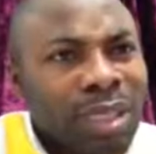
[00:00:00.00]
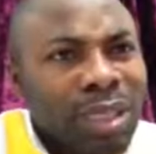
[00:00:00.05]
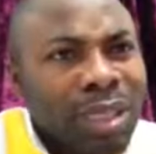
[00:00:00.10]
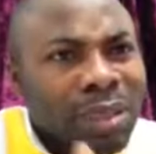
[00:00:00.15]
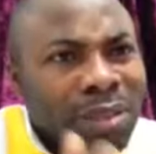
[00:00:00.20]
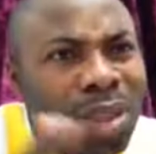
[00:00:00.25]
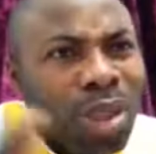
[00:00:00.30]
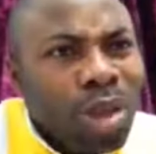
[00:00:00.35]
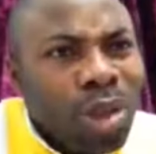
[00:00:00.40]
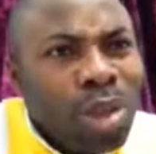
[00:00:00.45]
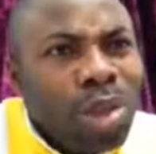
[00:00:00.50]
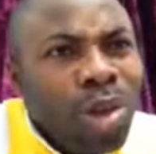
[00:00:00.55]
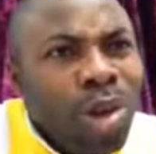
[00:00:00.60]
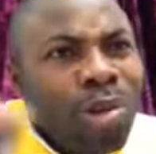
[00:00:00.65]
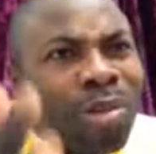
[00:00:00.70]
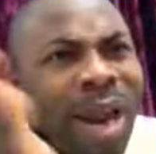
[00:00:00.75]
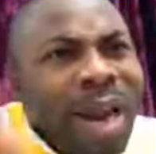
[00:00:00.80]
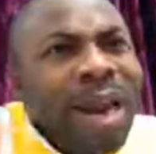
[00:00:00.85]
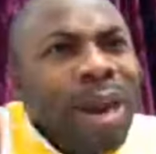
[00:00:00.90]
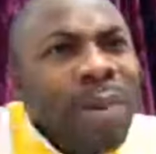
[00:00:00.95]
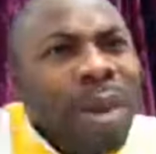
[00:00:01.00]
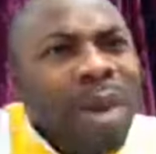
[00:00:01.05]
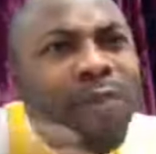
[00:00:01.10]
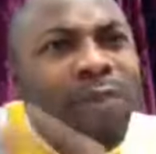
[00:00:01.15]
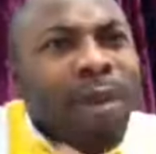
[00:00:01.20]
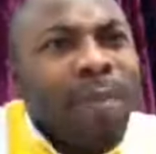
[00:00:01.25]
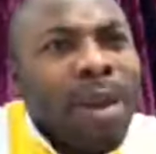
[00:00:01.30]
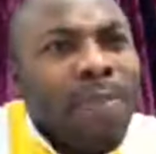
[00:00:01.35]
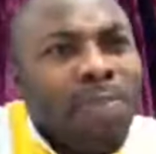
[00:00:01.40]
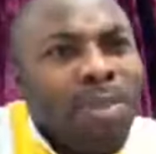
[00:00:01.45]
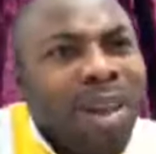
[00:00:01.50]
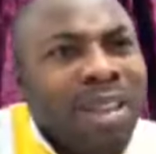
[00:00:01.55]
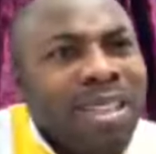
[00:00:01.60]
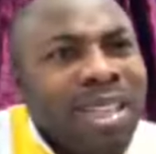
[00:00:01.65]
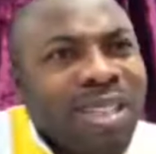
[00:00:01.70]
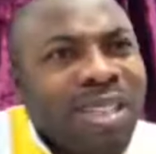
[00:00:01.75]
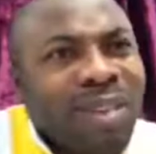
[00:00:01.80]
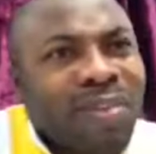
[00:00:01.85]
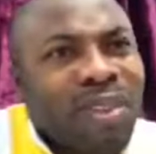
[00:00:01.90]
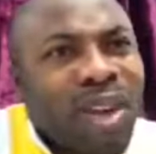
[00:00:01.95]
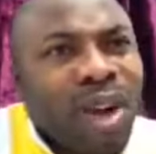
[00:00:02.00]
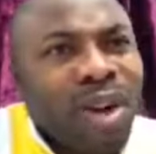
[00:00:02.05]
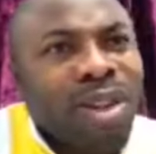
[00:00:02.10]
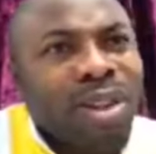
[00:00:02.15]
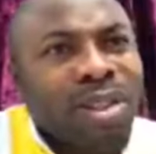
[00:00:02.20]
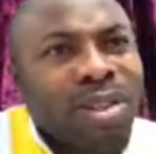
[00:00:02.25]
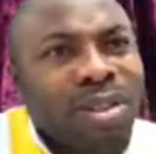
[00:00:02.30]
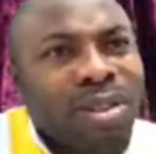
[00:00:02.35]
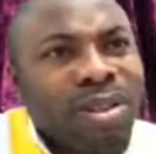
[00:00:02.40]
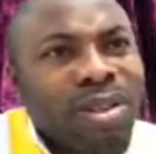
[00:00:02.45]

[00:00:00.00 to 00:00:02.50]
Do you, do you run away from the presence of God?